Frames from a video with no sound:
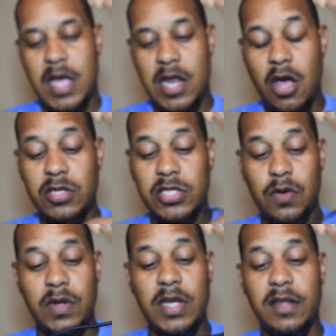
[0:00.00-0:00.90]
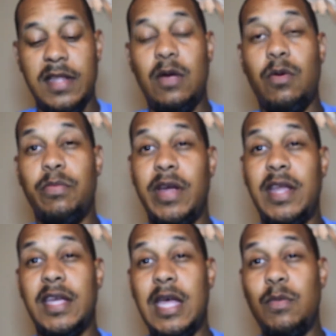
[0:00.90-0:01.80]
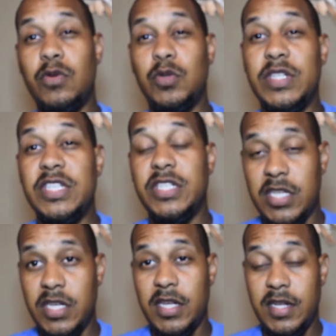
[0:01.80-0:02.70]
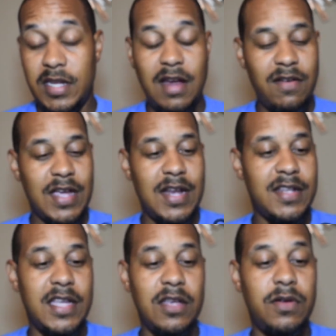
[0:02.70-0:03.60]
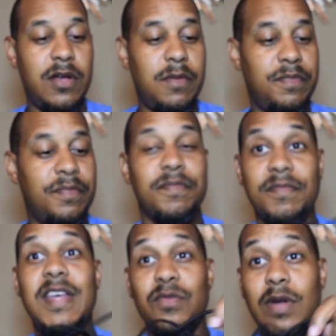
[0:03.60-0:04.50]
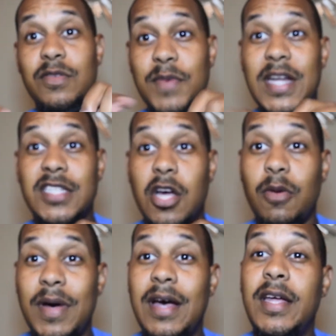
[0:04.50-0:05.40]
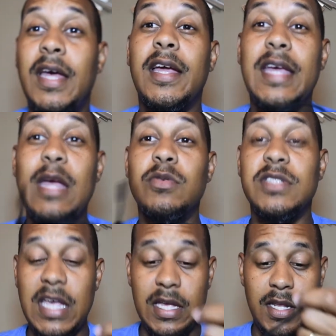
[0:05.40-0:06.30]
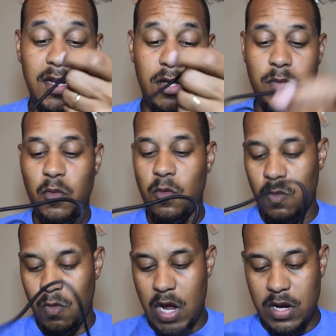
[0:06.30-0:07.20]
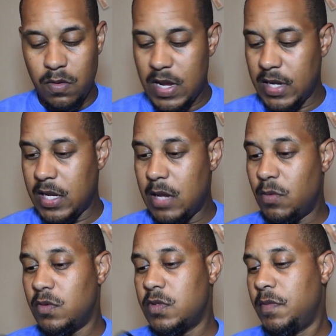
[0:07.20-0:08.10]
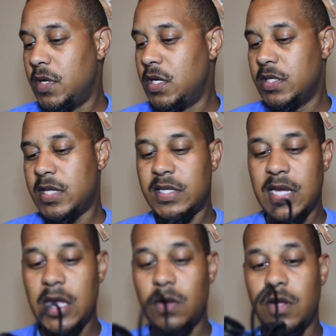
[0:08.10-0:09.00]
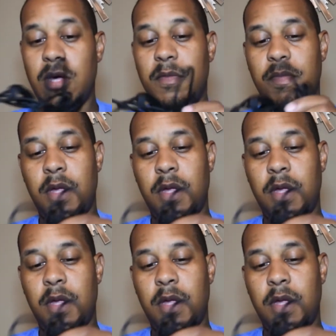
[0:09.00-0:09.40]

And also another thing with braided cables, which is good. I already got it tangled up. That's what I was about to talk about. Cables tangling up. I don't like cables because they tangle up.